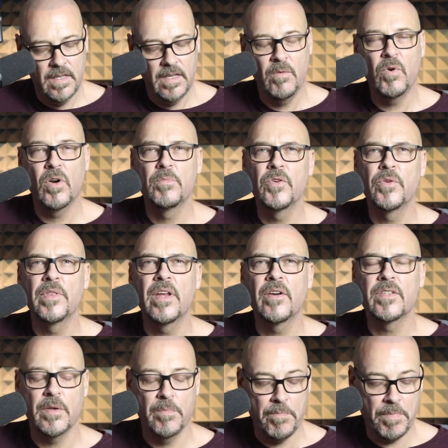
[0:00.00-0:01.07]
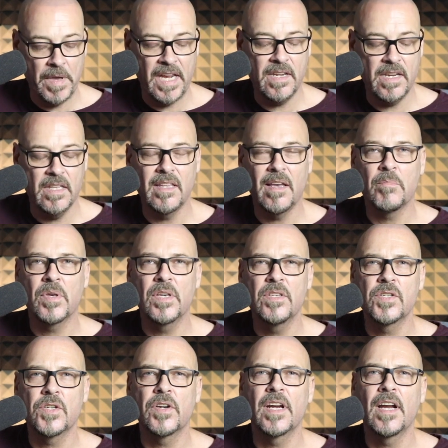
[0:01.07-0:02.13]
And what I'm doing there is I'm bending that B
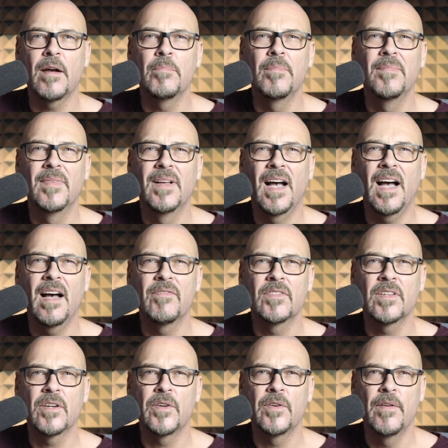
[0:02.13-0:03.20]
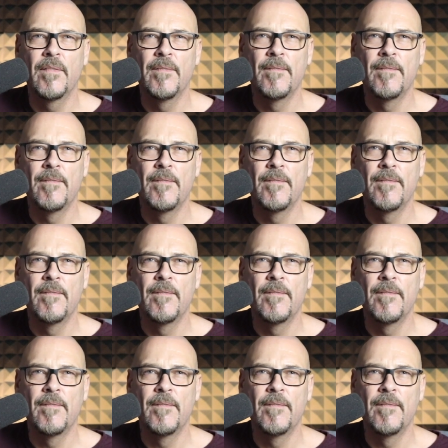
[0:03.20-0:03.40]
string up half tone.